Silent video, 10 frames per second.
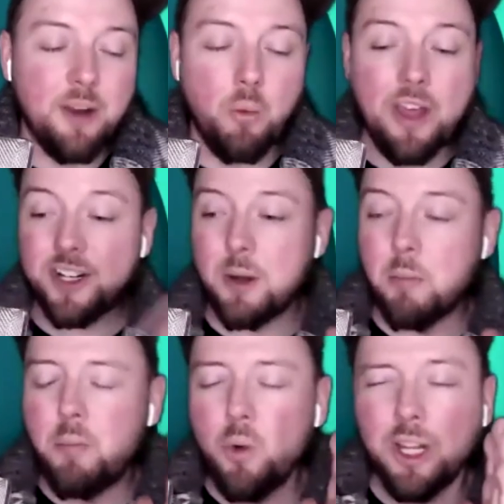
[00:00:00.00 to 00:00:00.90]
it, whether it's a
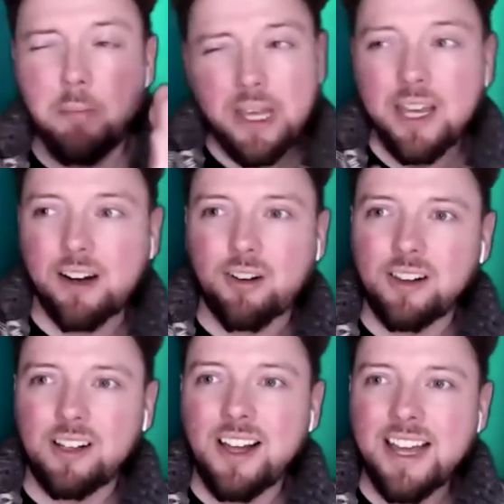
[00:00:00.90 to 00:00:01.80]
really big
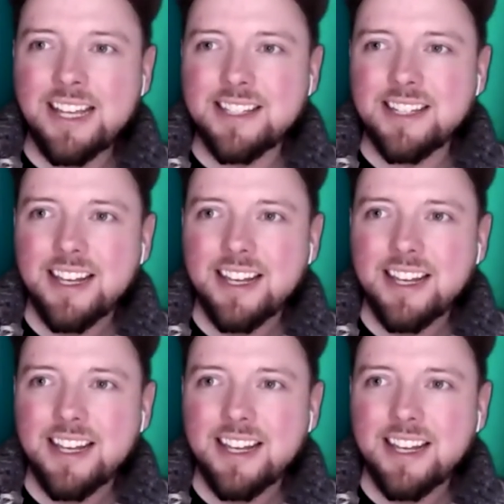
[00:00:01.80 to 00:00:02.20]
client